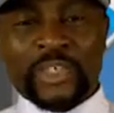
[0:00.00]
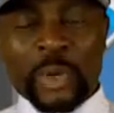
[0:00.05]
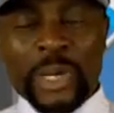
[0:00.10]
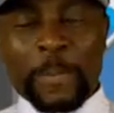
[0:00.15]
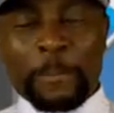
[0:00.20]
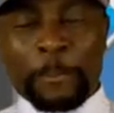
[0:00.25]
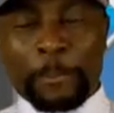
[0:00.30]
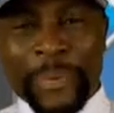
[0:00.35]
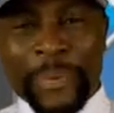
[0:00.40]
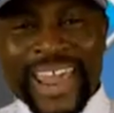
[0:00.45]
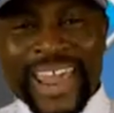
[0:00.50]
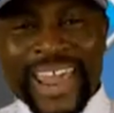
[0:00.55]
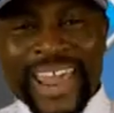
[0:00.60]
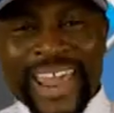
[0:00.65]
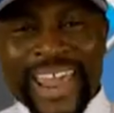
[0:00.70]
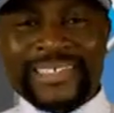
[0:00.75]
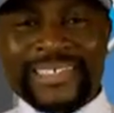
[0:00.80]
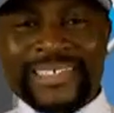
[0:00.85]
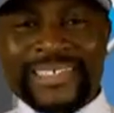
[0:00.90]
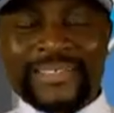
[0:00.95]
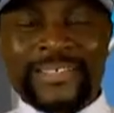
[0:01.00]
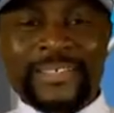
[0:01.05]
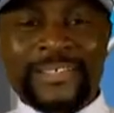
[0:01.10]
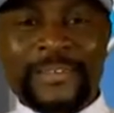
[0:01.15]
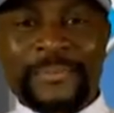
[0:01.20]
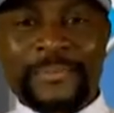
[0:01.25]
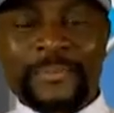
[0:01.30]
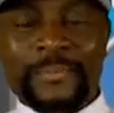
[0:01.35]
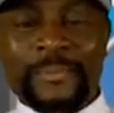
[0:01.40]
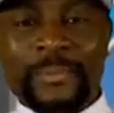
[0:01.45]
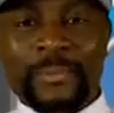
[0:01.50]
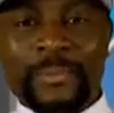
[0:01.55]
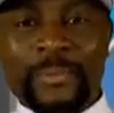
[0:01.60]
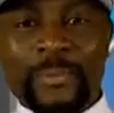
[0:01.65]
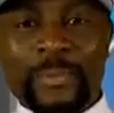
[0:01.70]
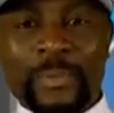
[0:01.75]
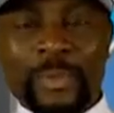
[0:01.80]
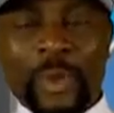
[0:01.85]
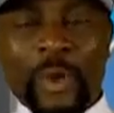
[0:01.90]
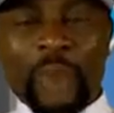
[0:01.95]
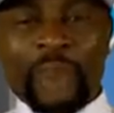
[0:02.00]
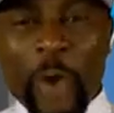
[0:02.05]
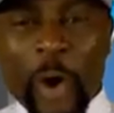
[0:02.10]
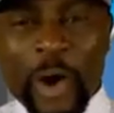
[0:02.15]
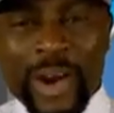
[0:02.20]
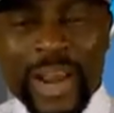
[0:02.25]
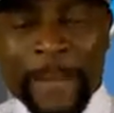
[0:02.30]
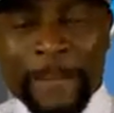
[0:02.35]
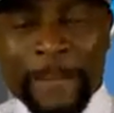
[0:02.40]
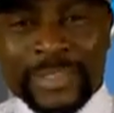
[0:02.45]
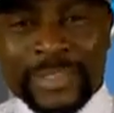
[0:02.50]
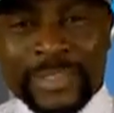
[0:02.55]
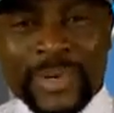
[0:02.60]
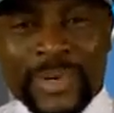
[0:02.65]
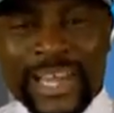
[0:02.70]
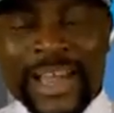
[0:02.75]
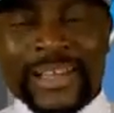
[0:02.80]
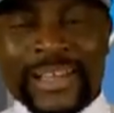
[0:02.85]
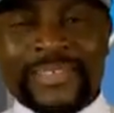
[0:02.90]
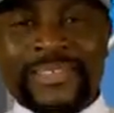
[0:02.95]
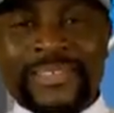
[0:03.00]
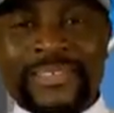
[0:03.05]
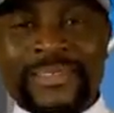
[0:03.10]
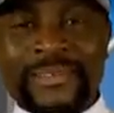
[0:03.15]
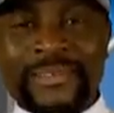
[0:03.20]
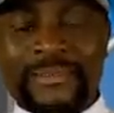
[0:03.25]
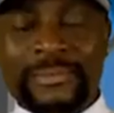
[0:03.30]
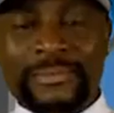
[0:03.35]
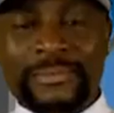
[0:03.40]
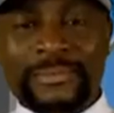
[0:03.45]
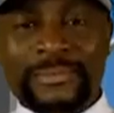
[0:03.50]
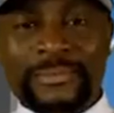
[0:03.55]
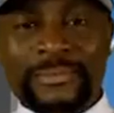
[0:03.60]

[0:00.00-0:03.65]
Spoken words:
And so the prayers of all Ambazonians,